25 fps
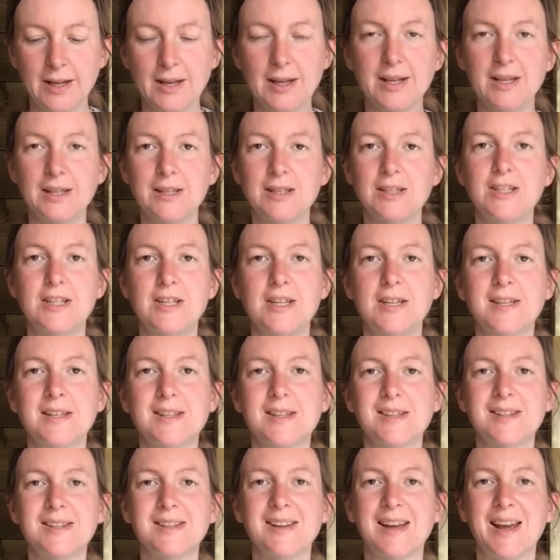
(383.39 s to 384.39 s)
In
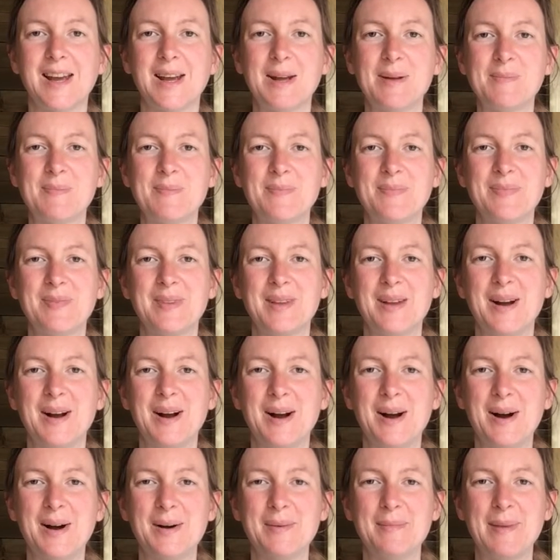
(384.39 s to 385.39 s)
Jesus' name,
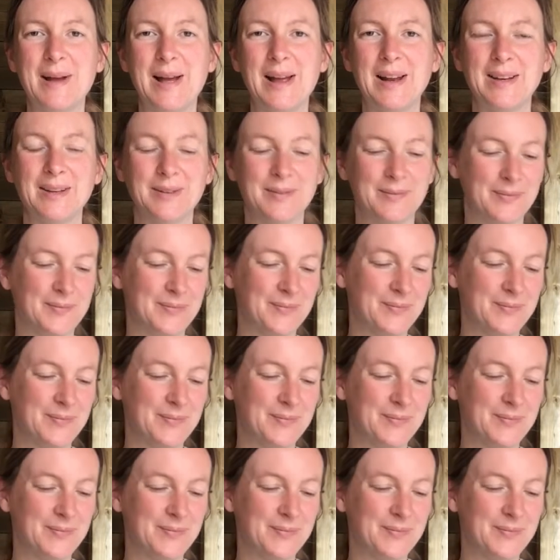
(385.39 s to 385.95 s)
amen.